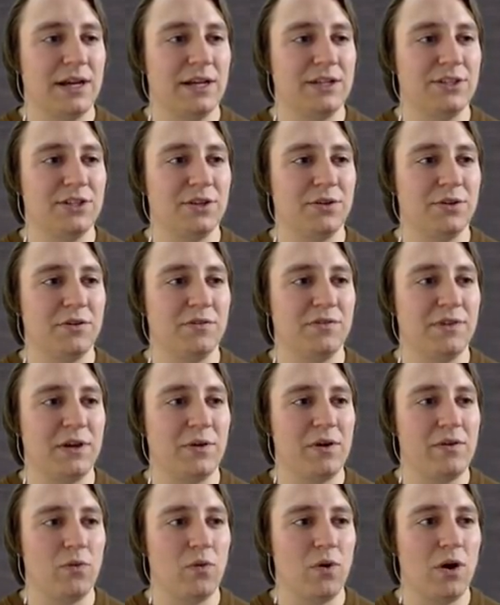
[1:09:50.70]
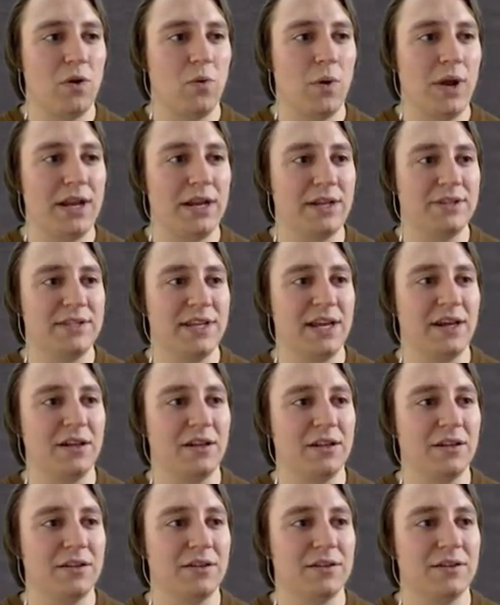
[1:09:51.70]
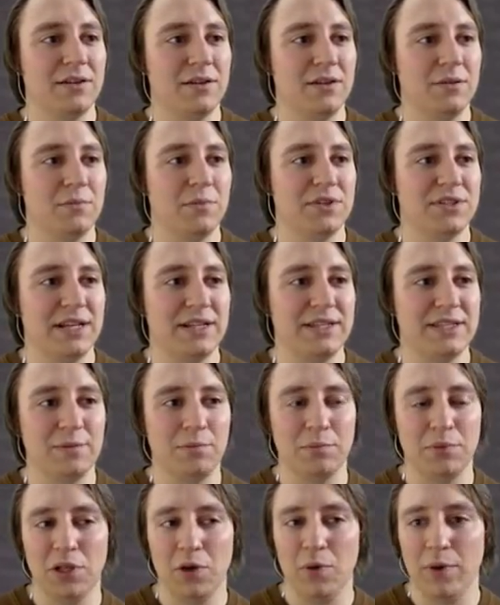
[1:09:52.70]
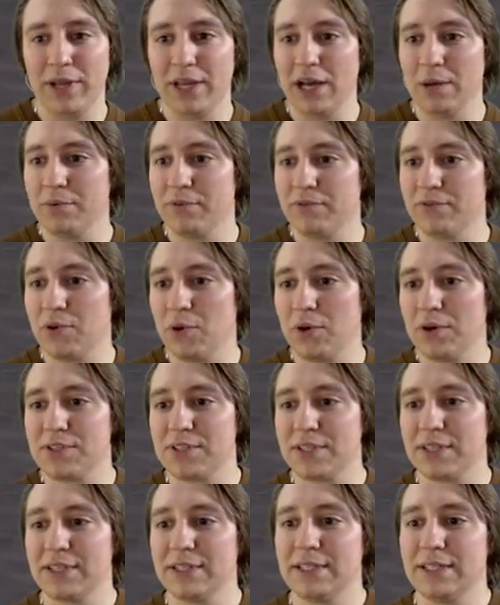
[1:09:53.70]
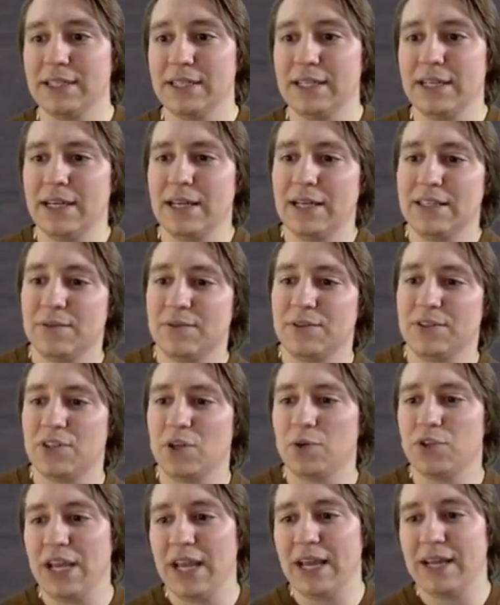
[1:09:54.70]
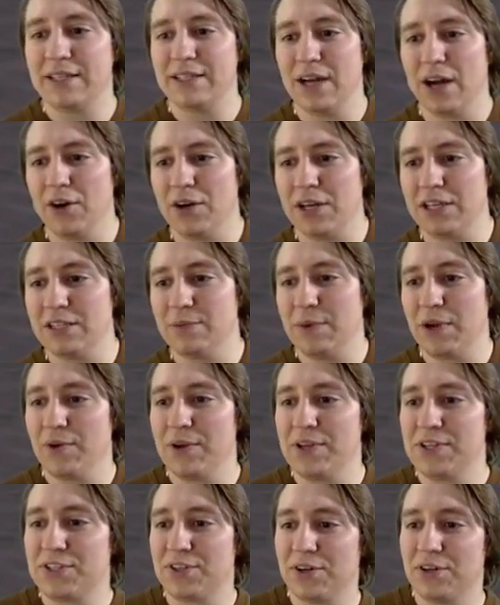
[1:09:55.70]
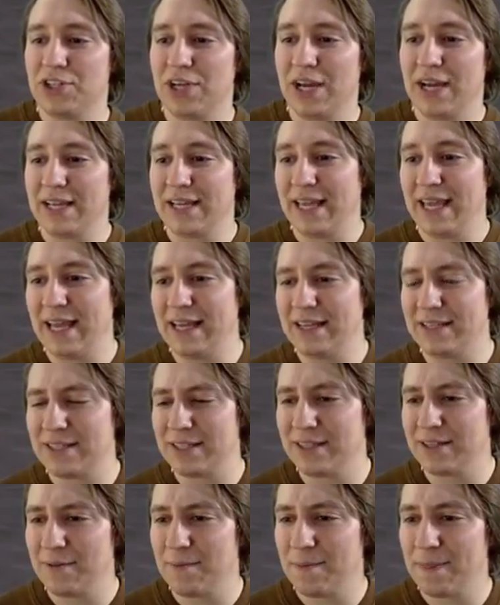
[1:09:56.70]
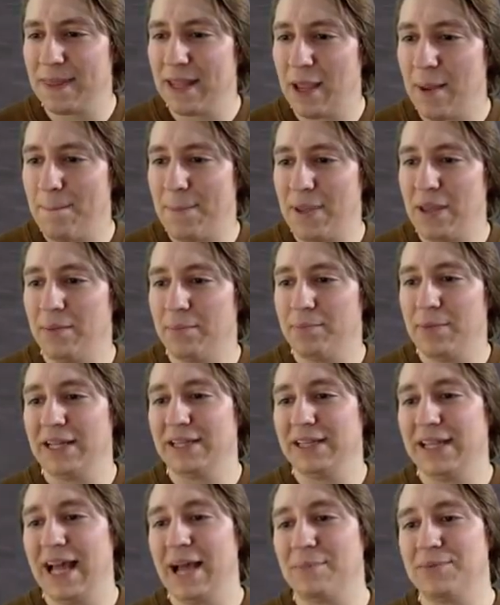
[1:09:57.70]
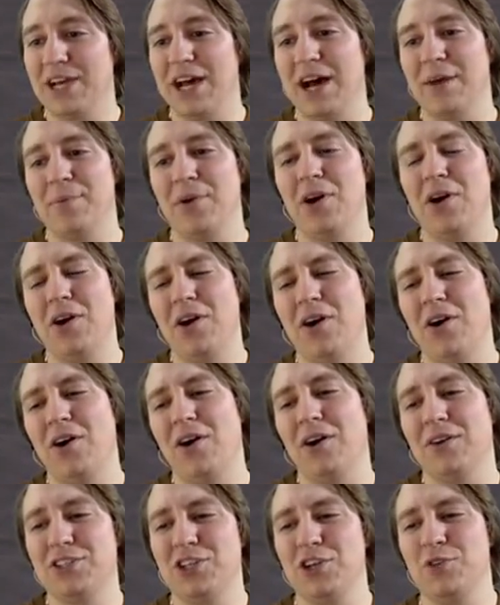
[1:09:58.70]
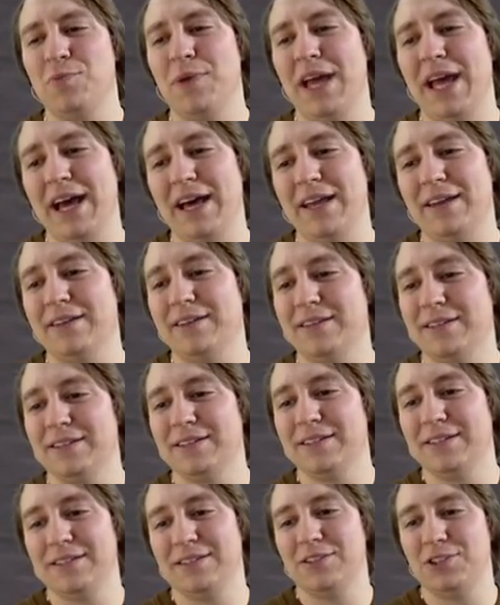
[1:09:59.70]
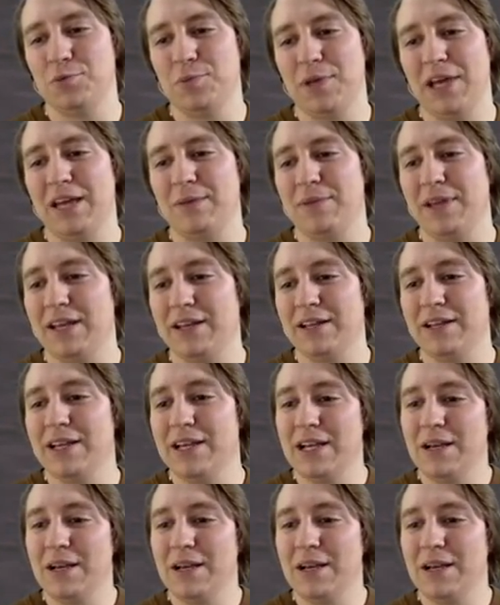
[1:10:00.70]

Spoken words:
I don't know if I have a way to tell, besides him blowing up, of course. Since ZoJ already did my research, I can't pimp my laptop. Oh, too bad. Too bad, man.